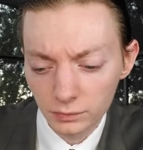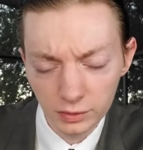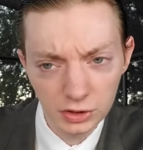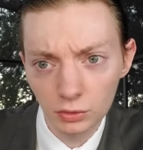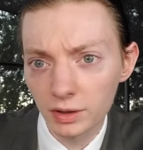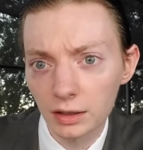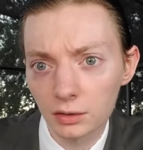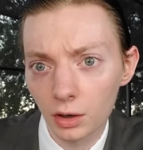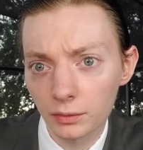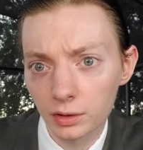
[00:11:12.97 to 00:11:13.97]
So just don't get
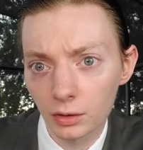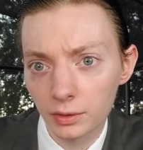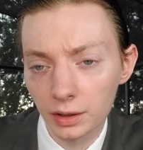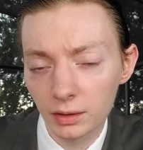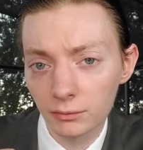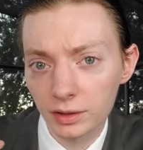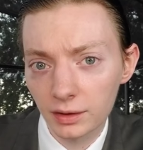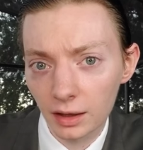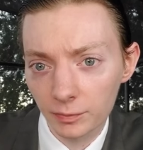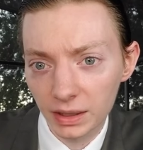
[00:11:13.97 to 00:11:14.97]
it, you know, with
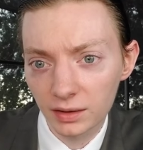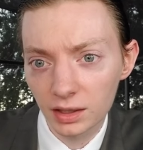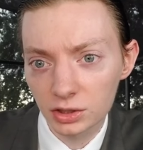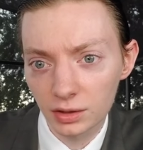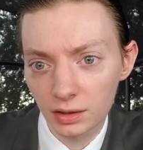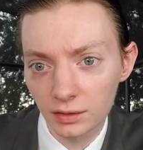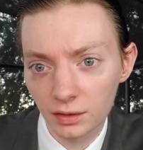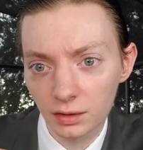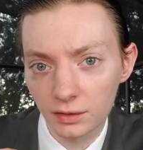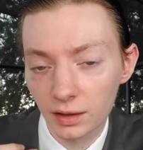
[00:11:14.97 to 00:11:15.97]
the expectation that it's
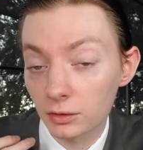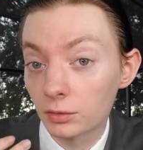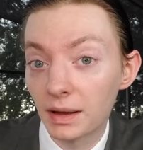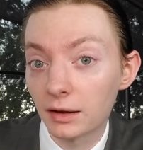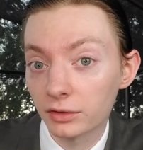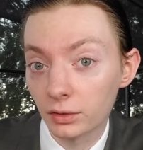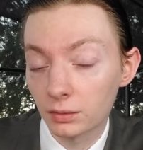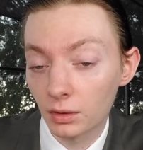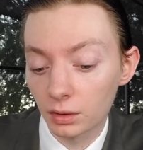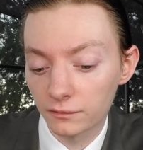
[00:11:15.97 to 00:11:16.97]
going to set your mouth
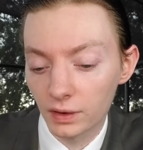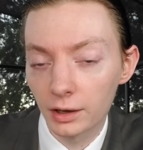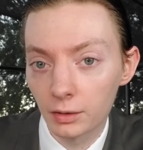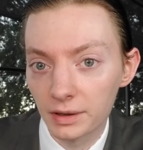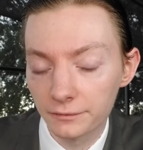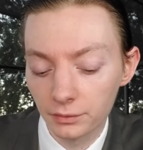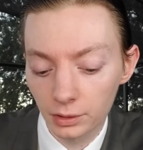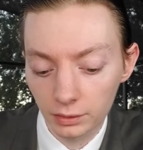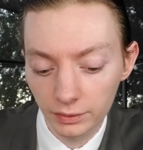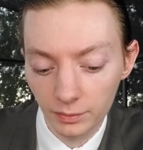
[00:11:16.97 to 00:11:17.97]
on fire,
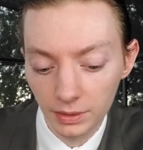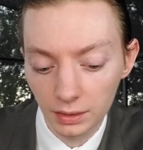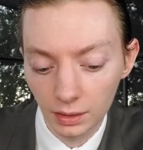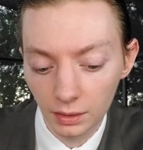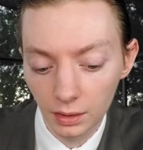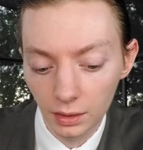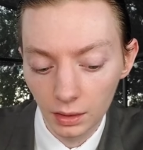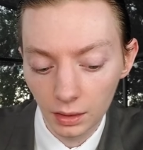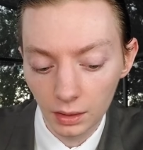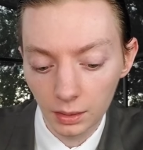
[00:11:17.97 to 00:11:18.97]
metaphorically speaking.
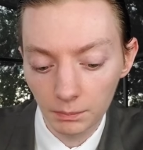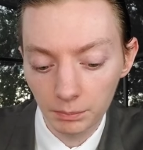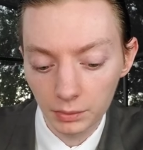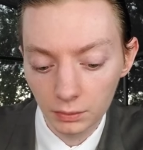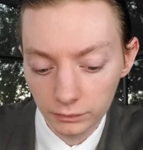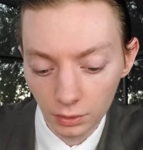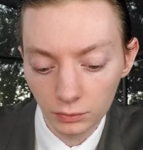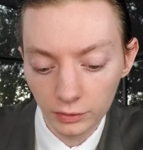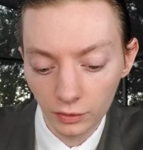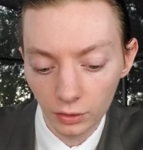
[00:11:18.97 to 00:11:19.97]
But
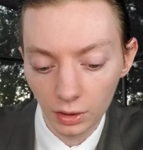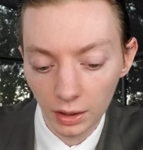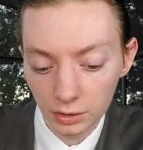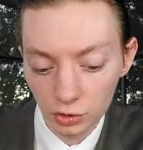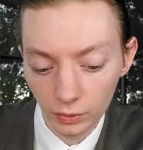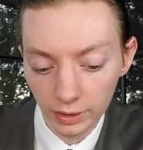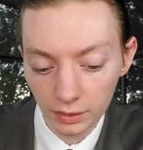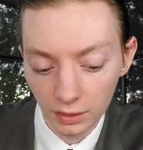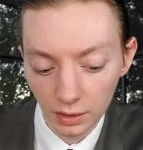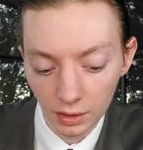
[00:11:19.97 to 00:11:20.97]
overall, it's good. I enjoy
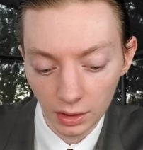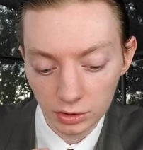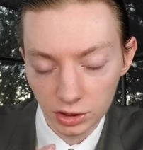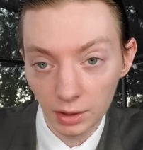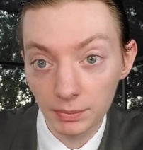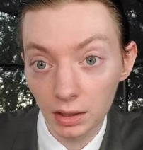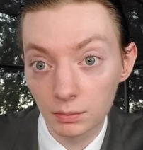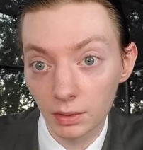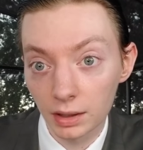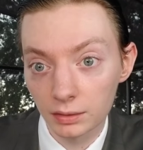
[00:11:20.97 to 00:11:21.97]
it. And just keep that
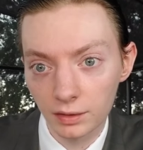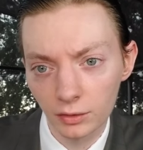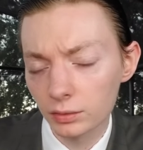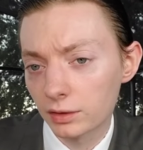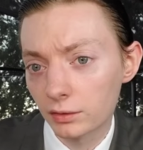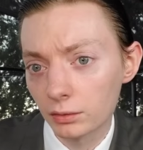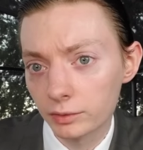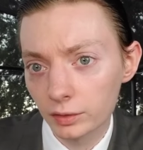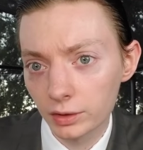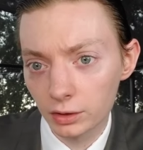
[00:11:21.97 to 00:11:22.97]
in mind. It's still
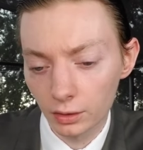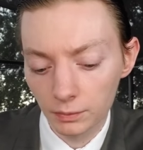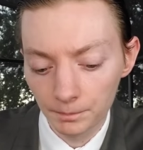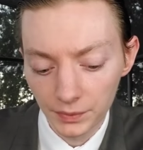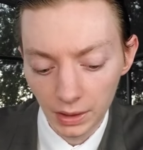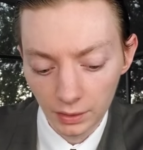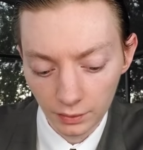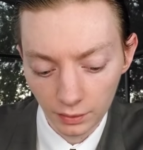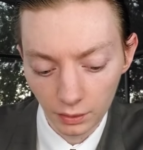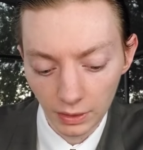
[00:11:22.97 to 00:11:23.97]
really good.
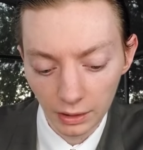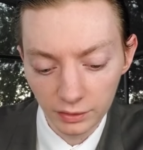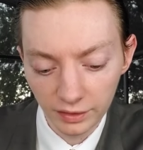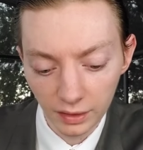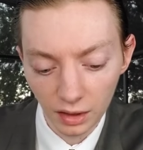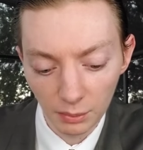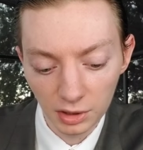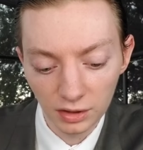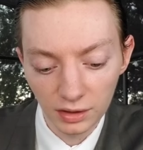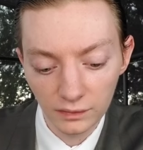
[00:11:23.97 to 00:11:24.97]
So out of 10, I'm
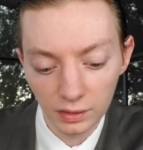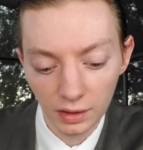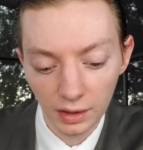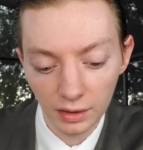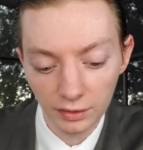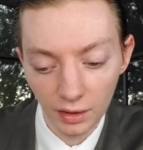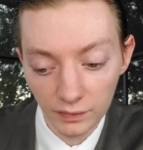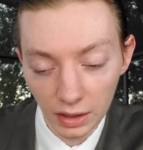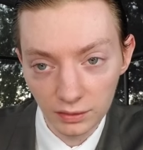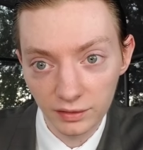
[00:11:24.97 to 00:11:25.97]
going to give it a
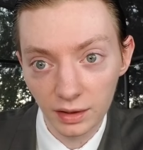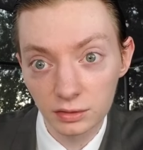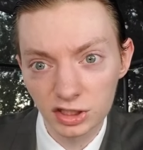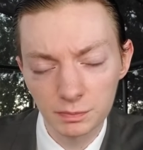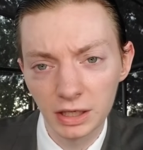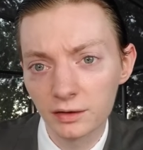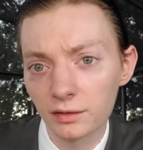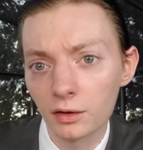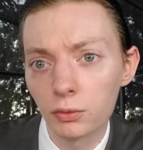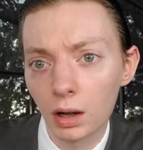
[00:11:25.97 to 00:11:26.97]
7 out of 10 just because of
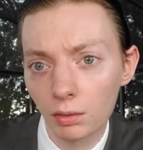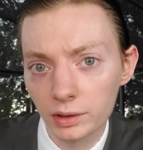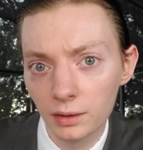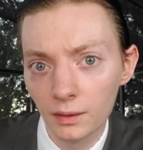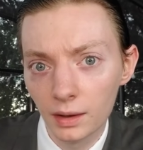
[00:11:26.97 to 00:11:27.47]
the quality.